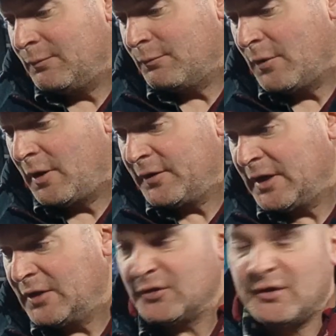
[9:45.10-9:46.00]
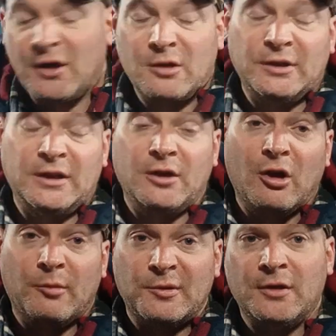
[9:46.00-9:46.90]
the engine's not completely
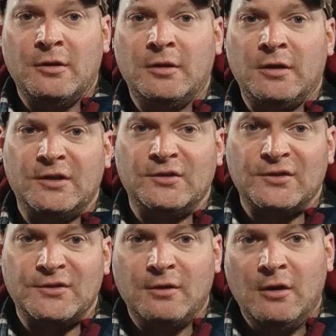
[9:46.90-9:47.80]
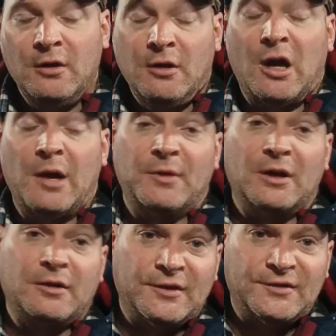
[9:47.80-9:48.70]
garbage. It's just I'm not
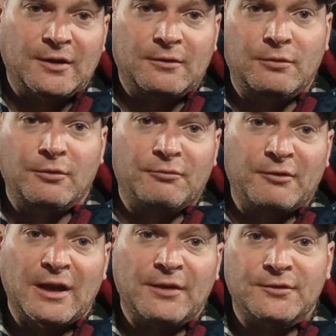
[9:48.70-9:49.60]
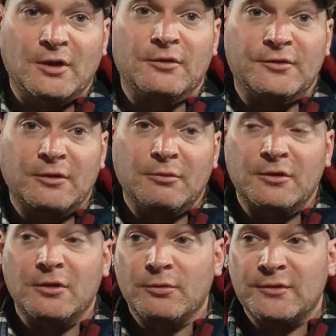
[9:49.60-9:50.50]
going to sink $2,000 to $3,000 into it to use it.